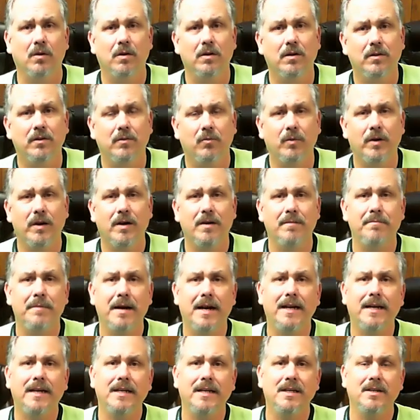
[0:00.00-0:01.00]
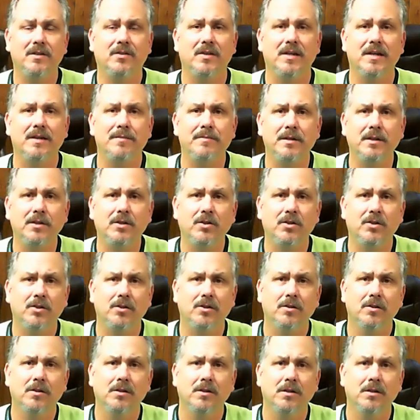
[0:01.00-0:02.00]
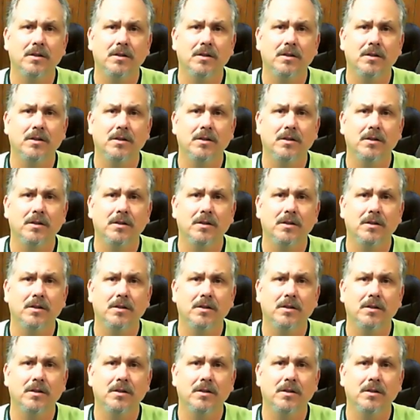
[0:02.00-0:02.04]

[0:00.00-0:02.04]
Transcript: worth. We are made in His image,